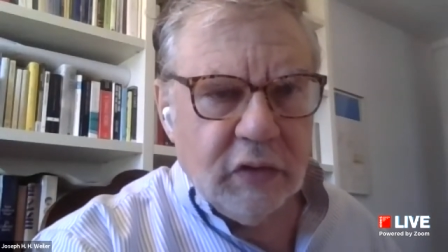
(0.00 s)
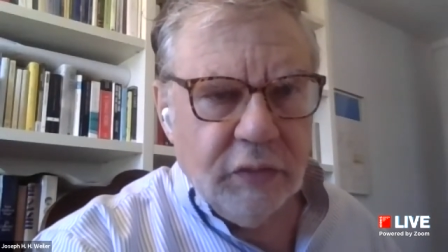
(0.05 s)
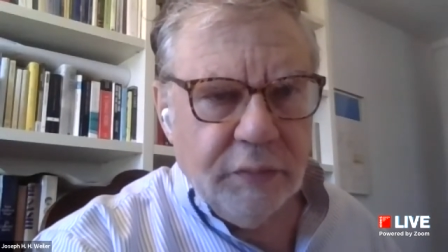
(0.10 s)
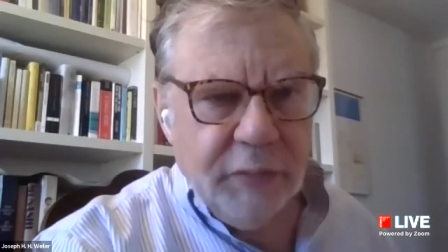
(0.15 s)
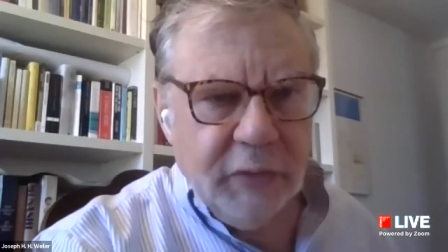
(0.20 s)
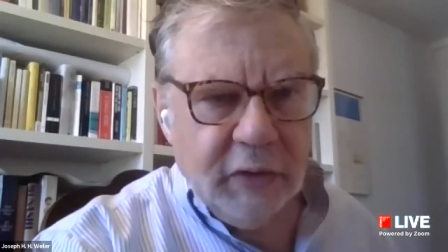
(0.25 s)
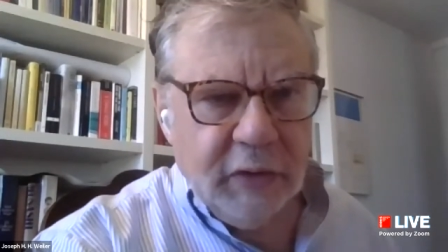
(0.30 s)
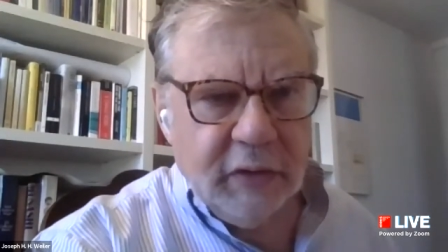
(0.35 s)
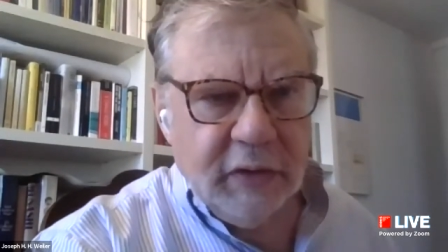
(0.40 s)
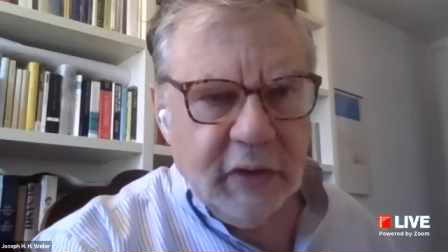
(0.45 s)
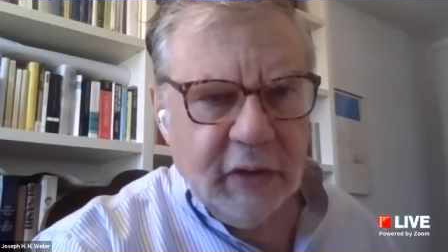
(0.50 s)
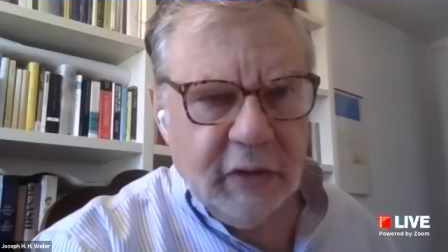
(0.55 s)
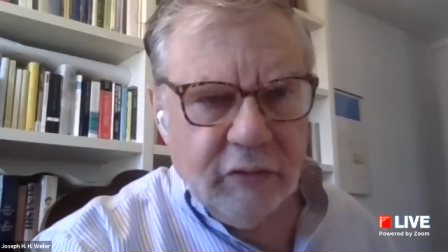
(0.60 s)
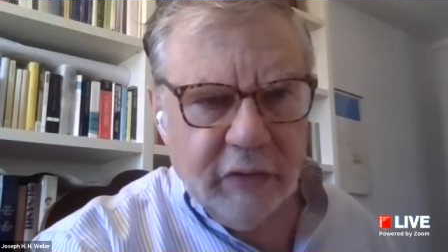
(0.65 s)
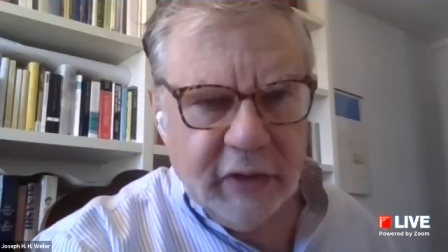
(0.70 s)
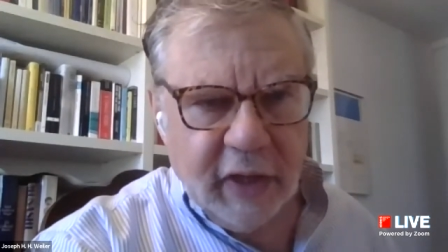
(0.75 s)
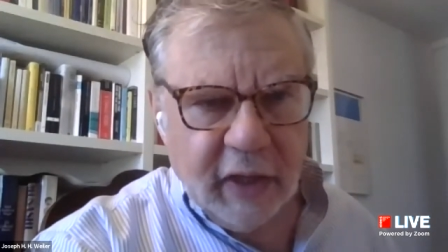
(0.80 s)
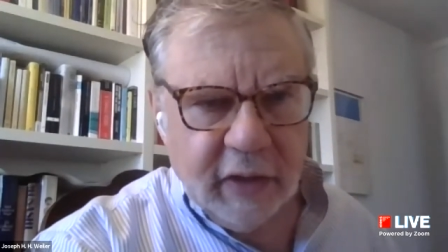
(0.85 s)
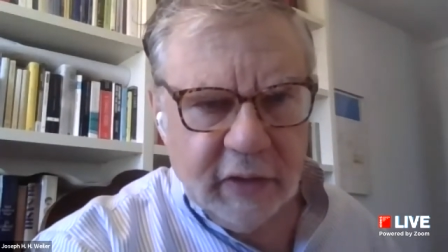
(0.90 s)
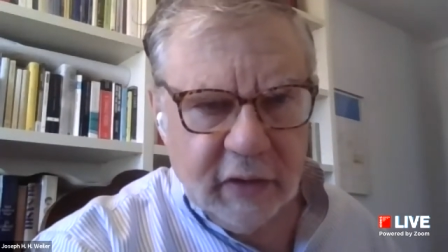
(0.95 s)
to build in
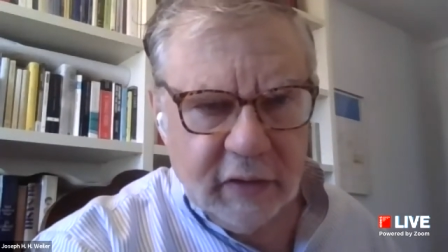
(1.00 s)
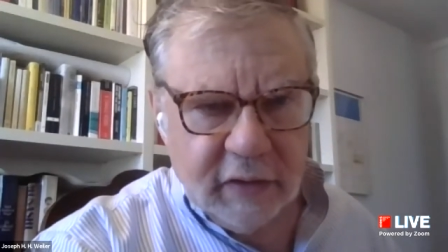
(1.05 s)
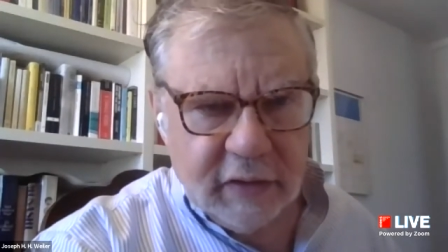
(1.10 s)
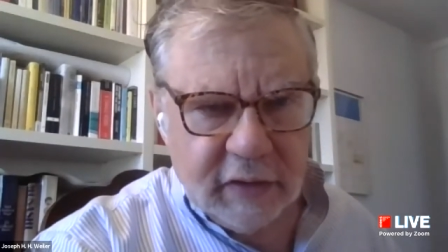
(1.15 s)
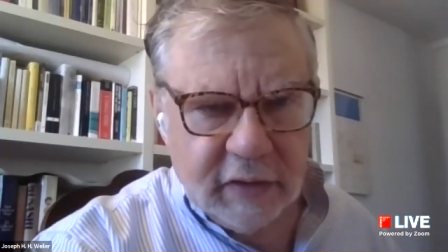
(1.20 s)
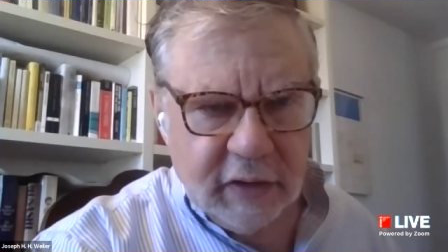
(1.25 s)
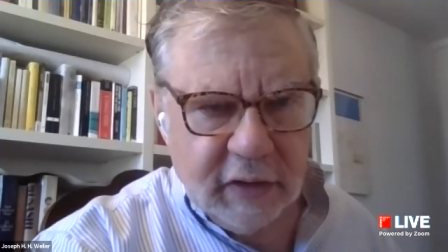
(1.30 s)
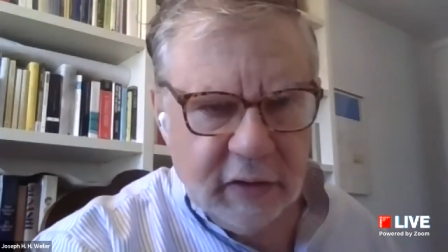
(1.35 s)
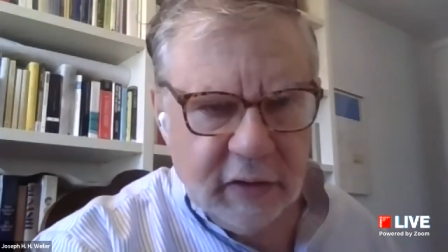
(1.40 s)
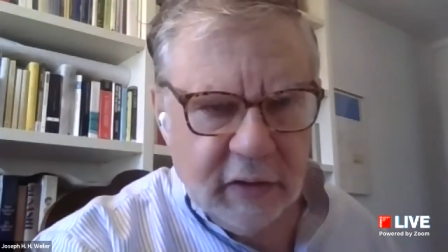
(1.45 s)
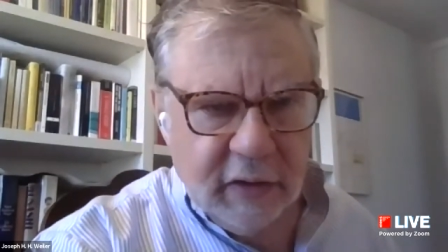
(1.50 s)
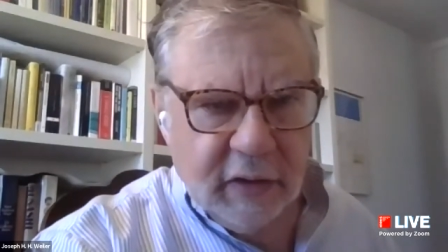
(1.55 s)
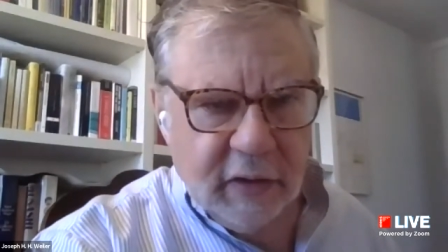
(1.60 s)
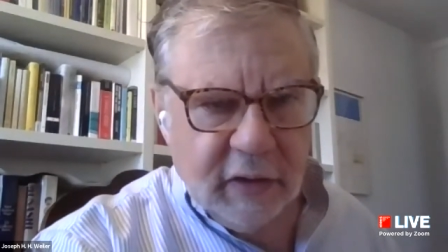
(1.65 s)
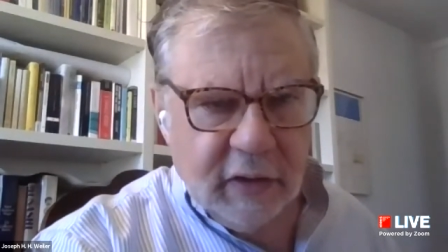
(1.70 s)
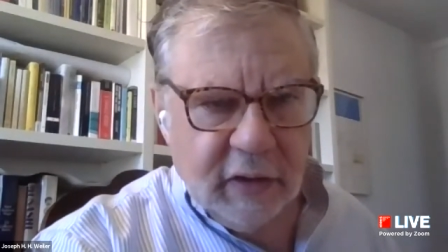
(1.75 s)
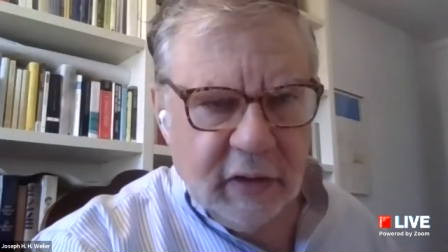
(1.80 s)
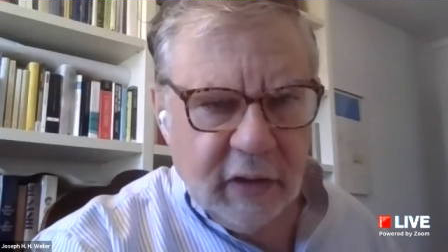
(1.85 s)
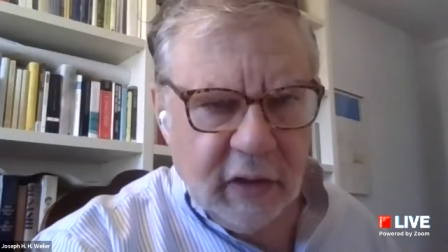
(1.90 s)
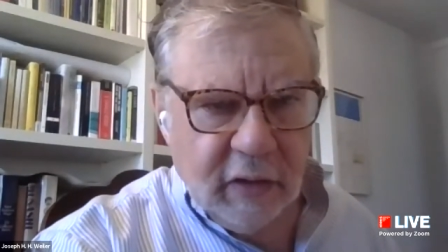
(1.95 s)
redundancy.
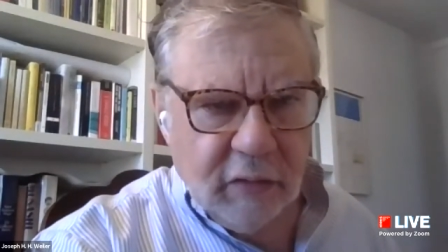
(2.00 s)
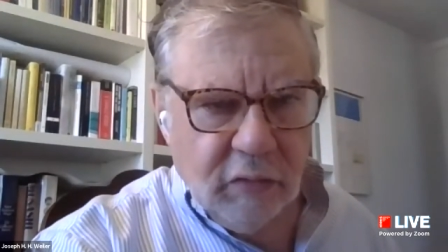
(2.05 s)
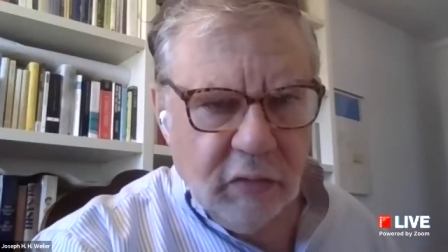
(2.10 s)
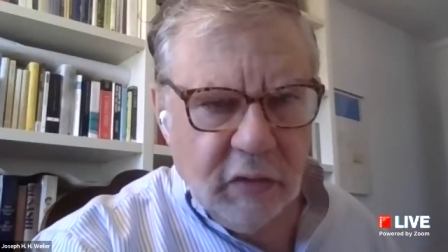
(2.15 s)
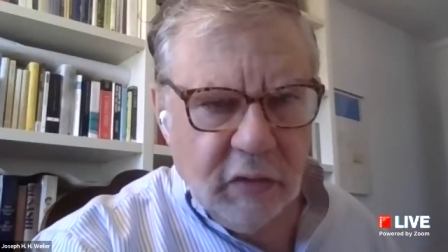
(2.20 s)
In other